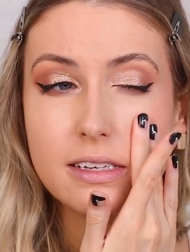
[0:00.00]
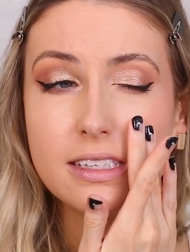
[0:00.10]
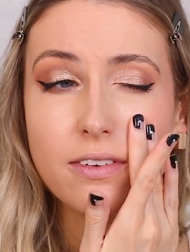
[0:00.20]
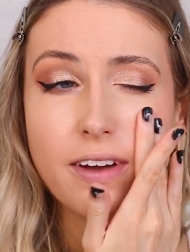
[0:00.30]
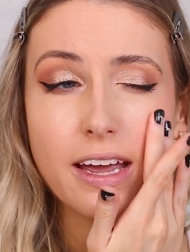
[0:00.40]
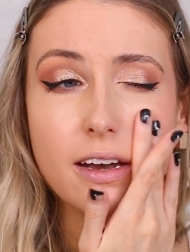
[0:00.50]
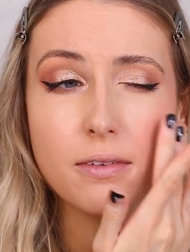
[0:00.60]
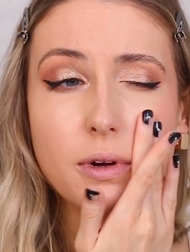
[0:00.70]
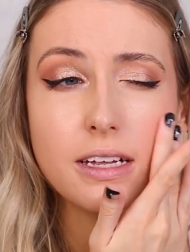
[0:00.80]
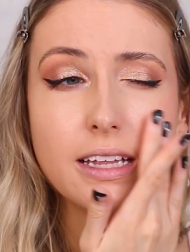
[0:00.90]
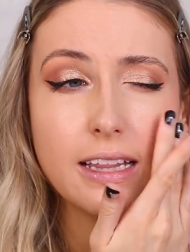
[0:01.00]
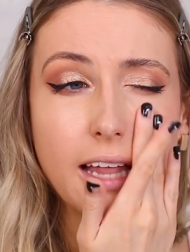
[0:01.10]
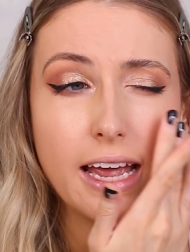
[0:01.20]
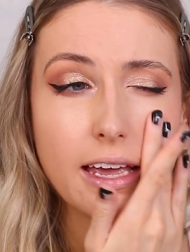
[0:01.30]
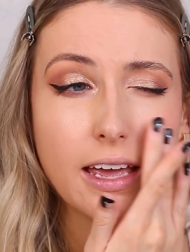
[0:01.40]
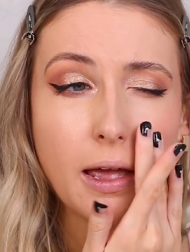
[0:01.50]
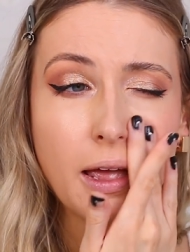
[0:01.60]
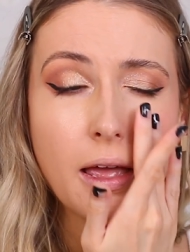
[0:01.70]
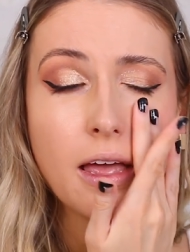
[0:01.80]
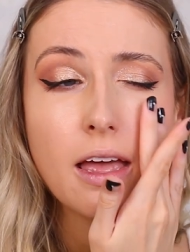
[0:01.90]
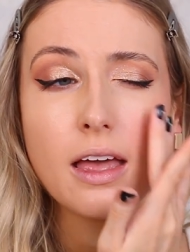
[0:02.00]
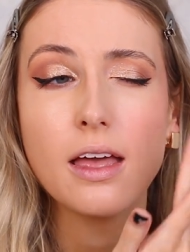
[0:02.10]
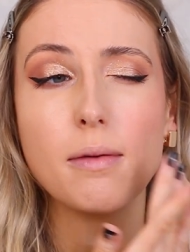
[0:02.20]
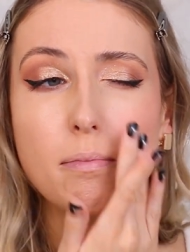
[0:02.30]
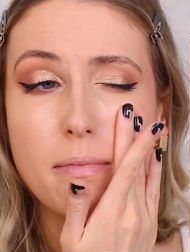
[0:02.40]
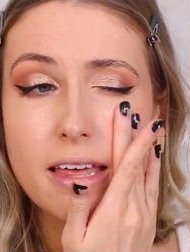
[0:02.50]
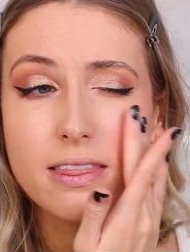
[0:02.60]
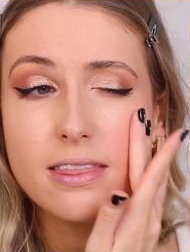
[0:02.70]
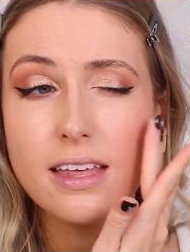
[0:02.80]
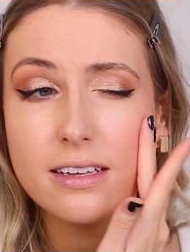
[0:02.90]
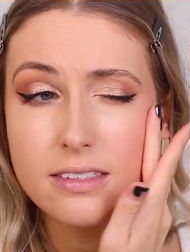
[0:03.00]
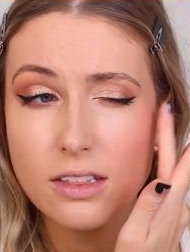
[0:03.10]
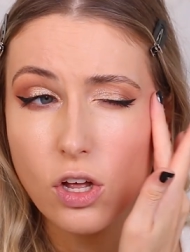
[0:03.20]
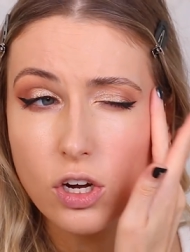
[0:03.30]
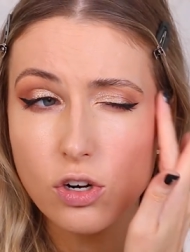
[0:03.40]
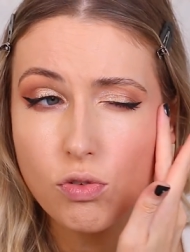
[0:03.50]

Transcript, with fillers: Let's see if I can really like make this look